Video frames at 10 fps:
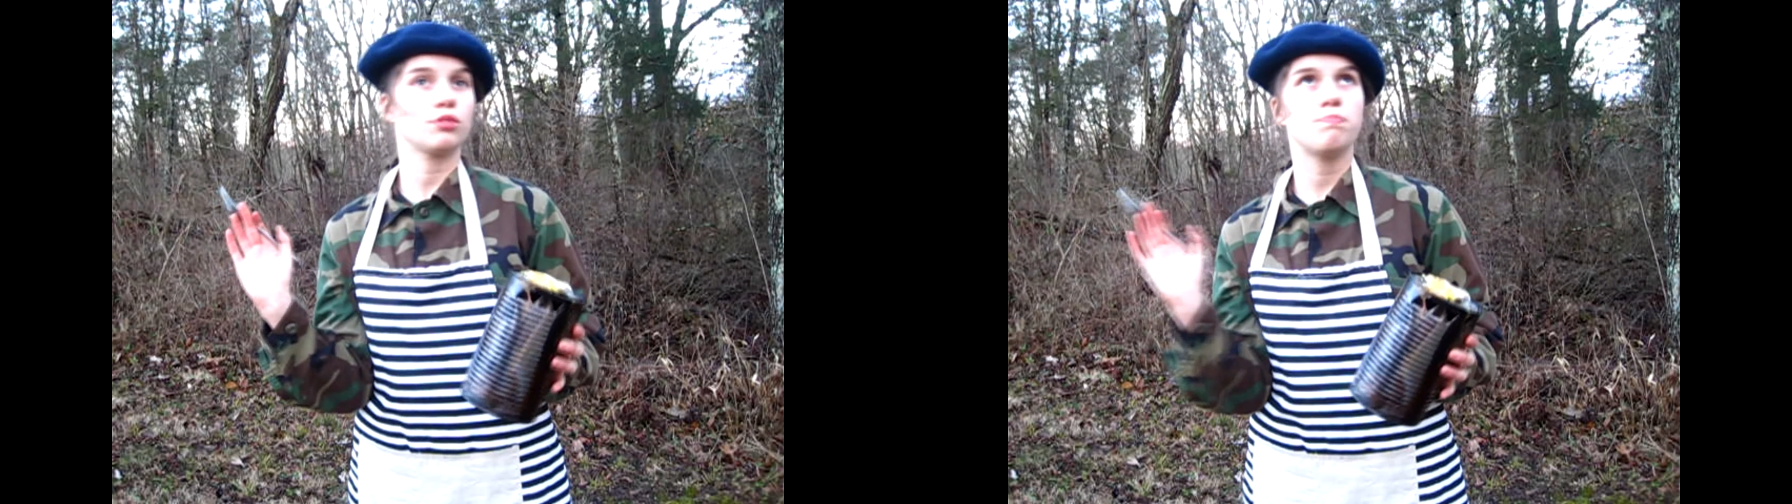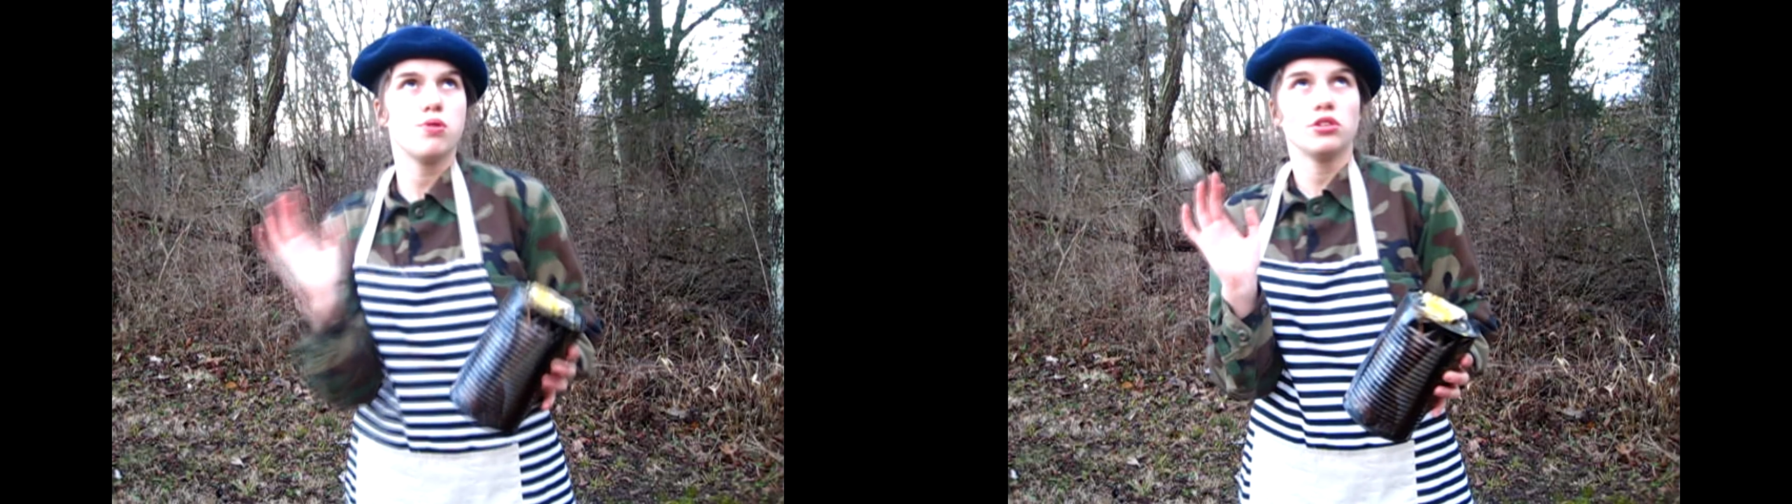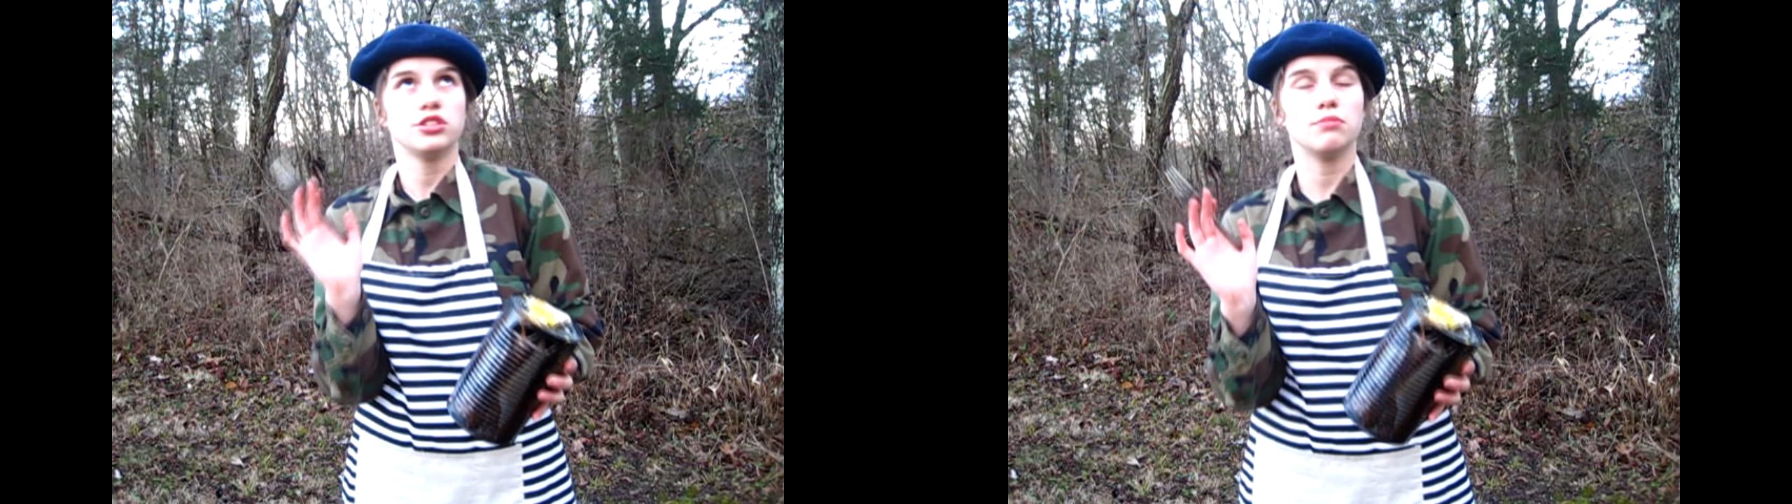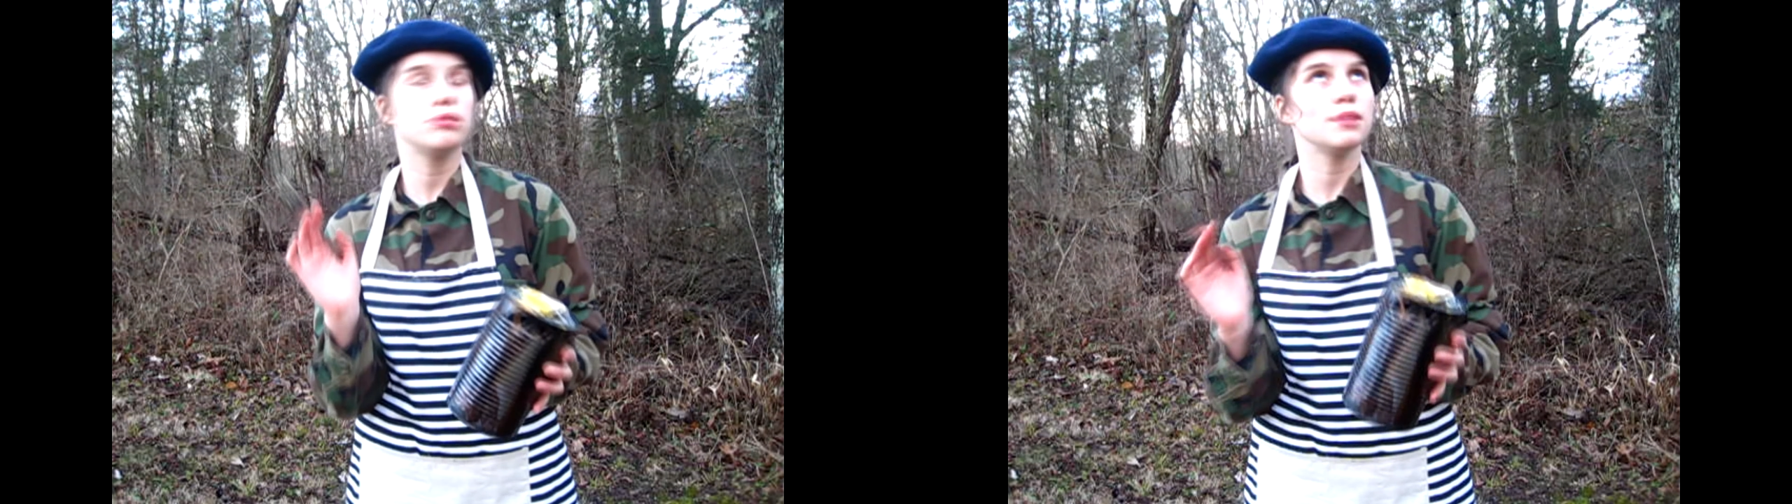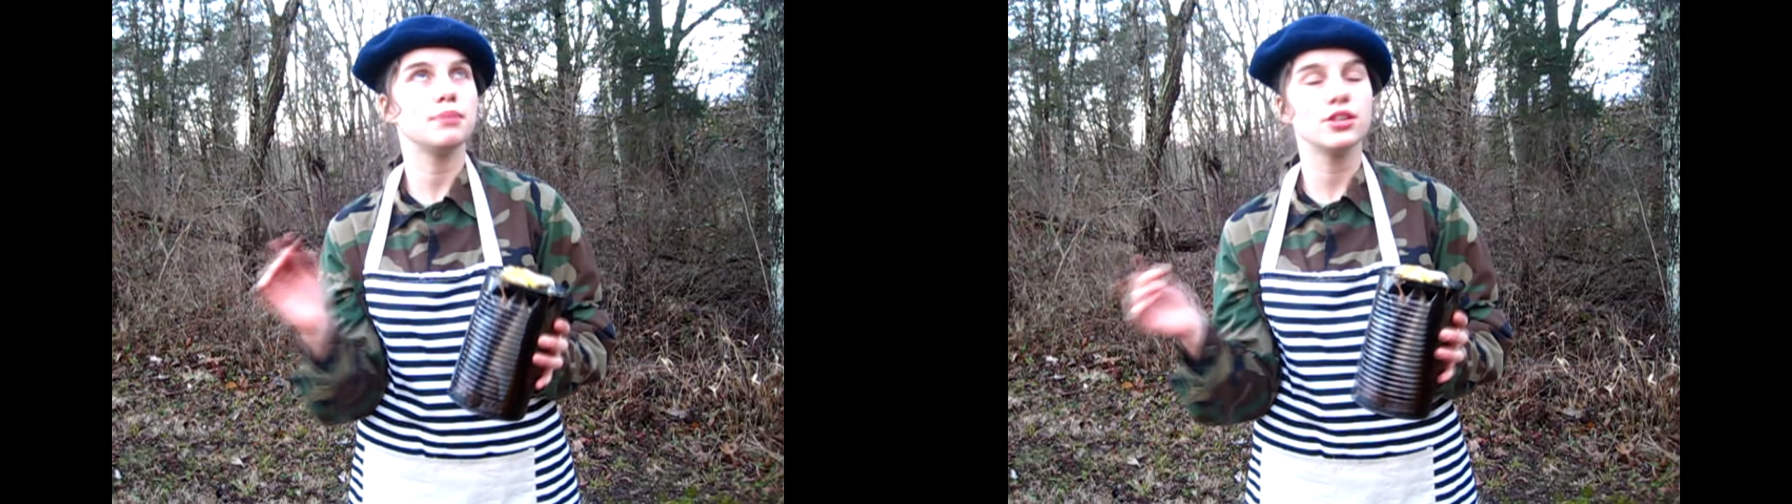
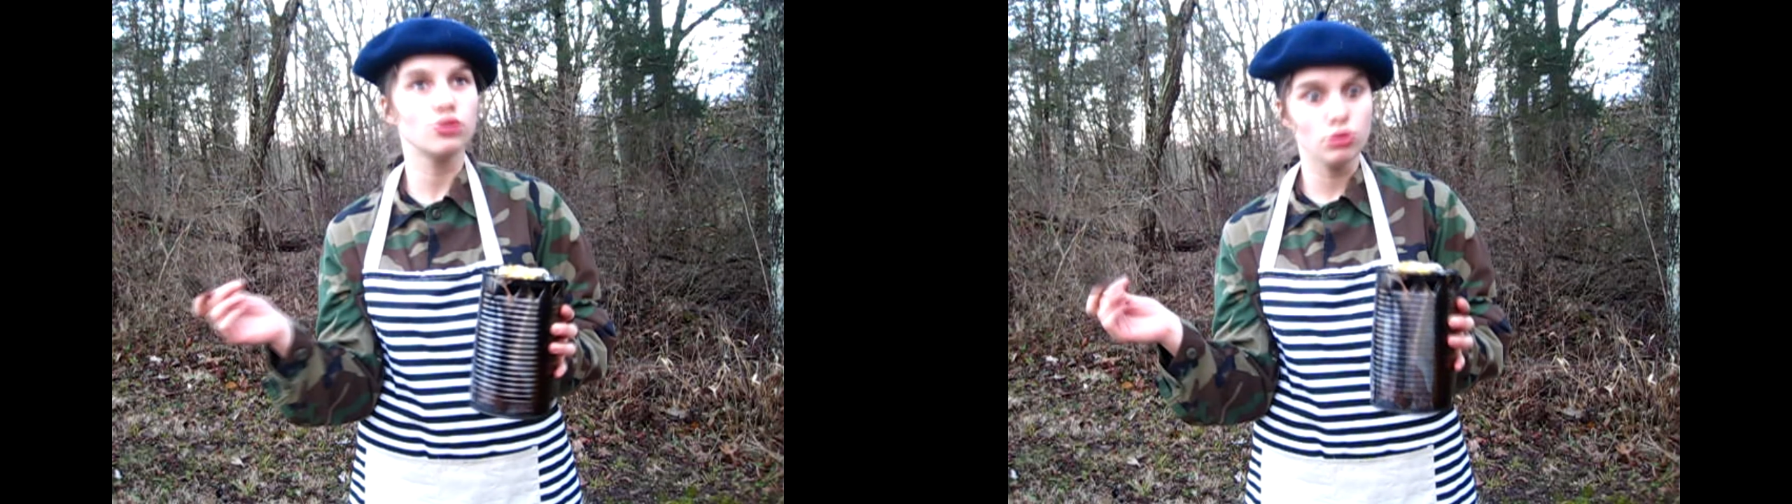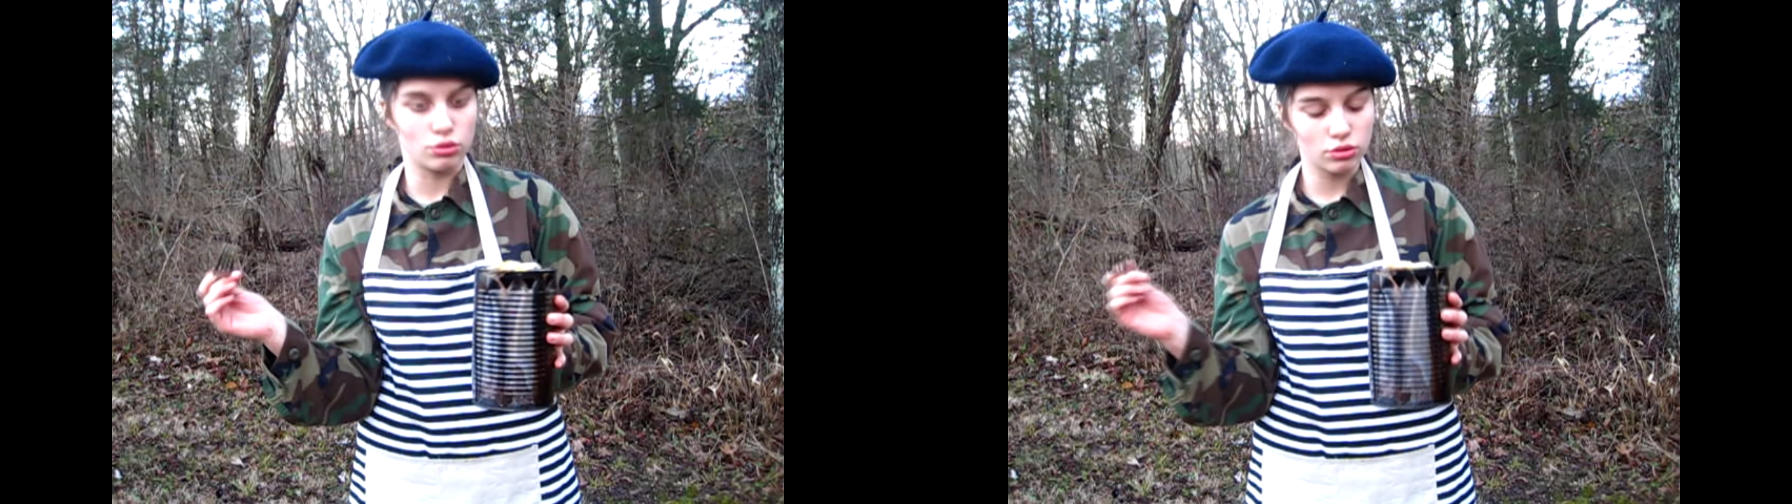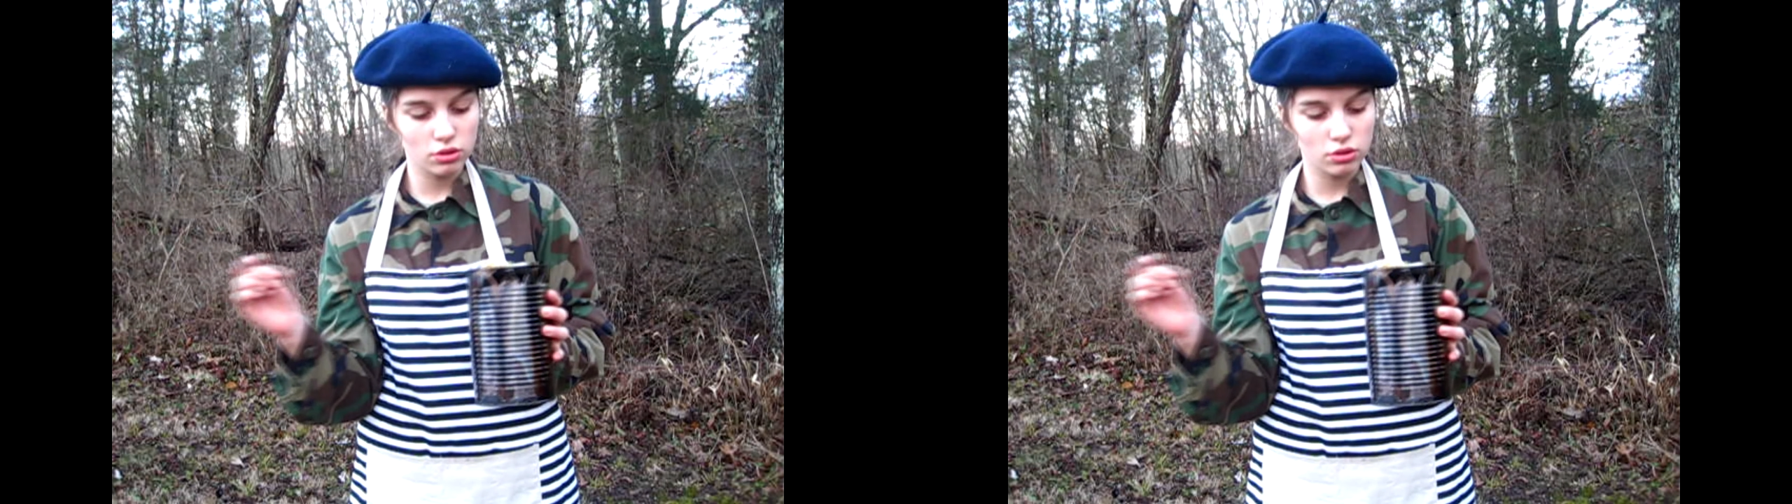possibly be good.